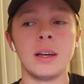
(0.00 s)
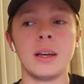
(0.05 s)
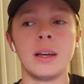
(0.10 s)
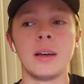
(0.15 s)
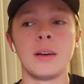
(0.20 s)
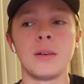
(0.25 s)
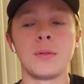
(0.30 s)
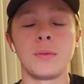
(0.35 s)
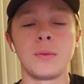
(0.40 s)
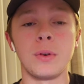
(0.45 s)

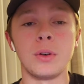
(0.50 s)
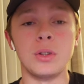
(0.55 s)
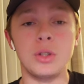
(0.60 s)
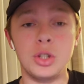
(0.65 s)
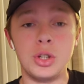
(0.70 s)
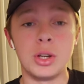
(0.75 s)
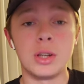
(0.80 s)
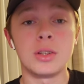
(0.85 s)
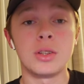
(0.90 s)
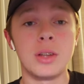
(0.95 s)
for
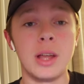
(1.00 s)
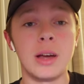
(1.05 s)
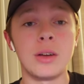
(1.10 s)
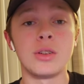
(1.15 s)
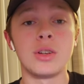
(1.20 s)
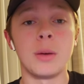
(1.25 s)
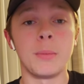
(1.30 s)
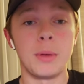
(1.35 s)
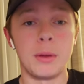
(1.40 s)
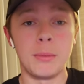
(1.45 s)
just now
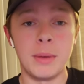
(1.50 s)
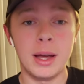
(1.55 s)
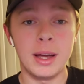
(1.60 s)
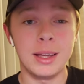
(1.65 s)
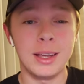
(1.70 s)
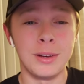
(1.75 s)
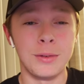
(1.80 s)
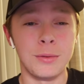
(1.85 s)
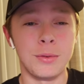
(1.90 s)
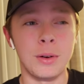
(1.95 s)
jumping
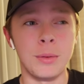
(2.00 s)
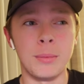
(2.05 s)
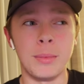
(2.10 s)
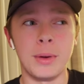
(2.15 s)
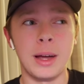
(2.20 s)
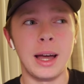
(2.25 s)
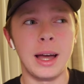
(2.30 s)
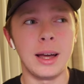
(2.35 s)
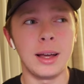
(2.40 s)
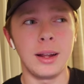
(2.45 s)
back in
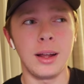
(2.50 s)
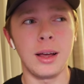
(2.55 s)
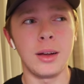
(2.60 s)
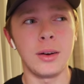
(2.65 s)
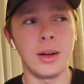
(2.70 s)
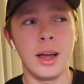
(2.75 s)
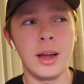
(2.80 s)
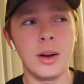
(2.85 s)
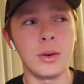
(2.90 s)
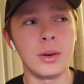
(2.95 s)
from I, I,
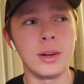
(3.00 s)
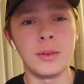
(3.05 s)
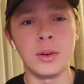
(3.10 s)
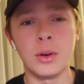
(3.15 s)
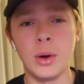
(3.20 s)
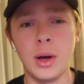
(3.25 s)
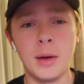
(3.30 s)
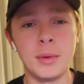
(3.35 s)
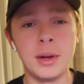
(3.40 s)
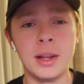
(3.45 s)
don't, I, don't, even
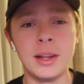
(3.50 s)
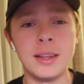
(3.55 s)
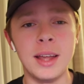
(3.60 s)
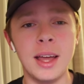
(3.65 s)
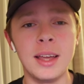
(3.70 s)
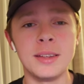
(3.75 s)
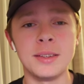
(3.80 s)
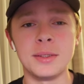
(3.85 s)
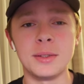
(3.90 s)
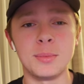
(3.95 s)
know how many
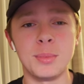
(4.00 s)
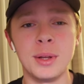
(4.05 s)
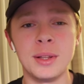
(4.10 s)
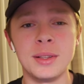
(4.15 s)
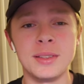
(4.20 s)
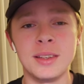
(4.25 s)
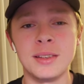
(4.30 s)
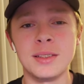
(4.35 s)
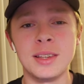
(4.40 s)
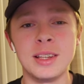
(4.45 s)
days it's been
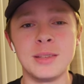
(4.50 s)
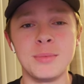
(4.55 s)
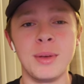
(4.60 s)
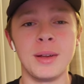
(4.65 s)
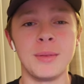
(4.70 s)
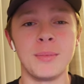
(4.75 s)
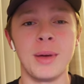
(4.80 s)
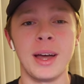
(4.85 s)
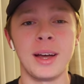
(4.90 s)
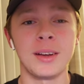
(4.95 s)
since he's
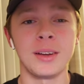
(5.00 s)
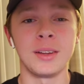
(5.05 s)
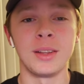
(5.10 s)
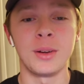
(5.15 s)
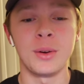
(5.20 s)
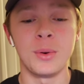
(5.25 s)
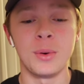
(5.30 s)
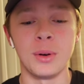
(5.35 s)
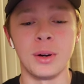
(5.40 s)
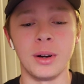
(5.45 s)
been back on the
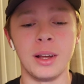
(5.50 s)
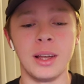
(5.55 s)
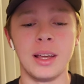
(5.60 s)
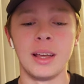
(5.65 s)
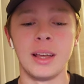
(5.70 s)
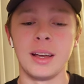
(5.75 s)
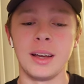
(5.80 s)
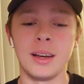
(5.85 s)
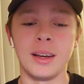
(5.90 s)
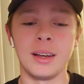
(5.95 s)
court.
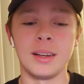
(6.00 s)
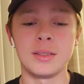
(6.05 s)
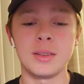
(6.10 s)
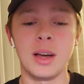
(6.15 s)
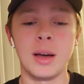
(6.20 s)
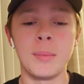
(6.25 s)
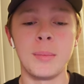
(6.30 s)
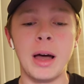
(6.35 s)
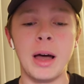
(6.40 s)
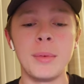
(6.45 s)
Uh, so
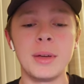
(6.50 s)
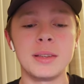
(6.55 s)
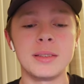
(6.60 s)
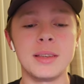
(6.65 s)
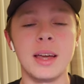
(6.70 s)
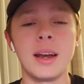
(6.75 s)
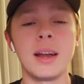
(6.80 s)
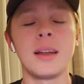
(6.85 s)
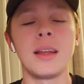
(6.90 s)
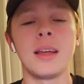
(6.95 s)
I'm I'm
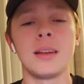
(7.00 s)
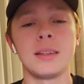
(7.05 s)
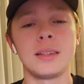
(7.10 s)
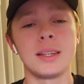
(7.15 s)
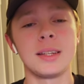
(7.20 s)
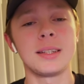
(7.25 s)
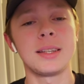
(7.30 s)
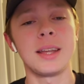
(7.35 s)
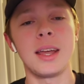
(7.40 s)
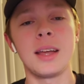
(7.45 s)
excited. And
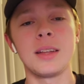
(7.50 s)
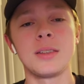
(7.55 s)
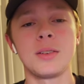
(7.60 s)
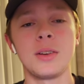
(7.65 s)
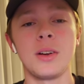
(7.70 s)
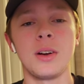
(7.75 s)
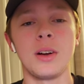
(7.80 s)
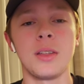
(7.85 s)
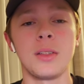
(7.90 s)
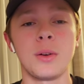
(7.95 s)
t- to answer
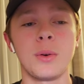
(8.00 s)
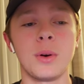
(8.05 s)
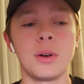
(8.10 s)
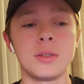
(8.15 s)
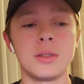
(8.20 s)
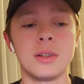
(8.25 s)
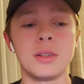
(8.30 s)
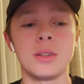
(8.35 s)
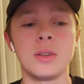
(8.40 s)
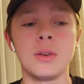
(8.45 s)
your other
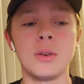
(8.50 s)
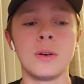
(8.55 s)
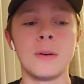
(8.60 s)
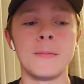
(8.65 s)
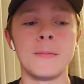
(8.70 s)
question too,